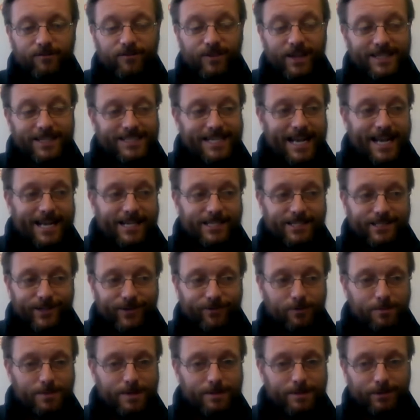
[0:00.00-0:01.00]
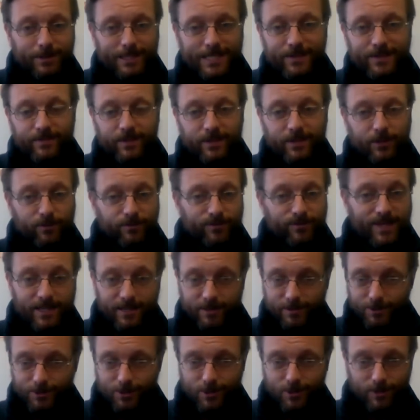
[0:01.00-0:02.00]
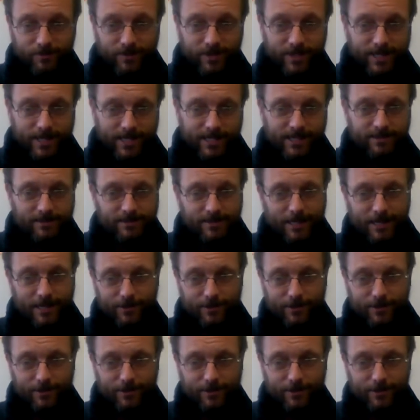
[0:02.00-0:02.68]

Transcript: fantastic for people leaving their vehicles overnight.